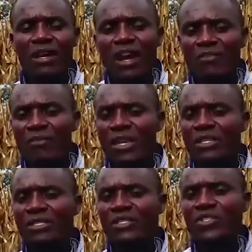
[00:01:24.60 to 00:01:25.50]
The
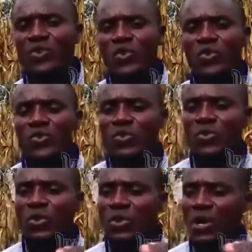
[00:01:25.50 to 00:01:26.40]
government should
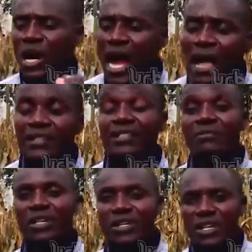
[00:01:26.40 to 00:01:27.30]
act
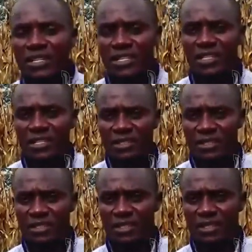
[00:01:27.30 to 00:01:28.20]
immediately
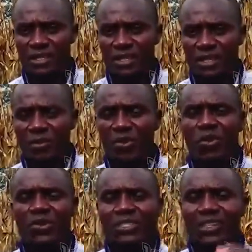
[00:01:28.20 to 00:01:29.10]

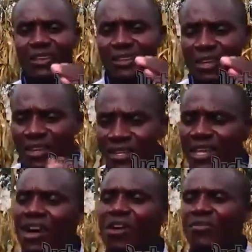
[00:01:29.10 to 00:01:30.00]
because the
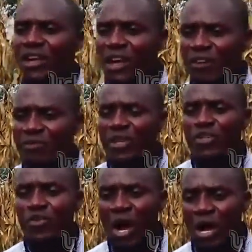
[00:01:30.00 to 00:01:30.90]
delay of the
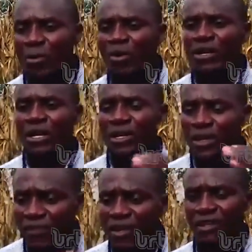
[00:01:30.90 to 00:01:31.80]
government to work upon a
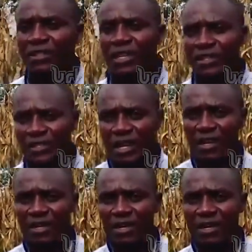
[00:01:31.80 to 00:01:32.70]
given disaster
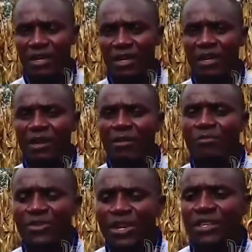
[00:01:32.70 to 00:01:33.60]

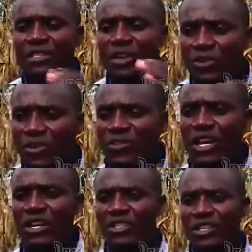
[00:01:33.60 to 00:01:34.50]
brings a lot of
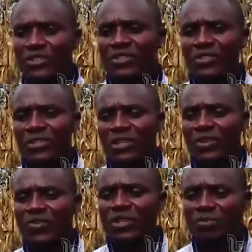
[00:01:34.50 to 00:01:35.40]
challenges
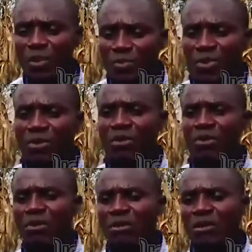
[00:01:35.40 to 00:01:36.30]
to the people
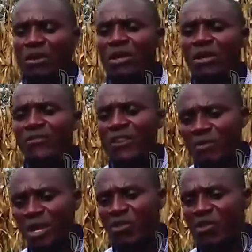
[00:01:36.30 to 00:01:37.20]
in
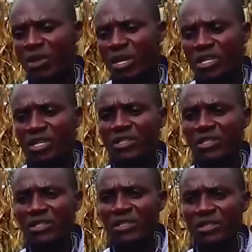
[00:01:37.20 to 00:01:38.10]
very many
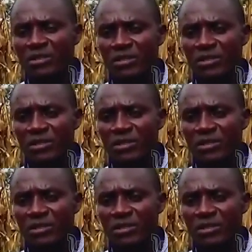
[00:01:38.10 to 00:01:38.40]
communities.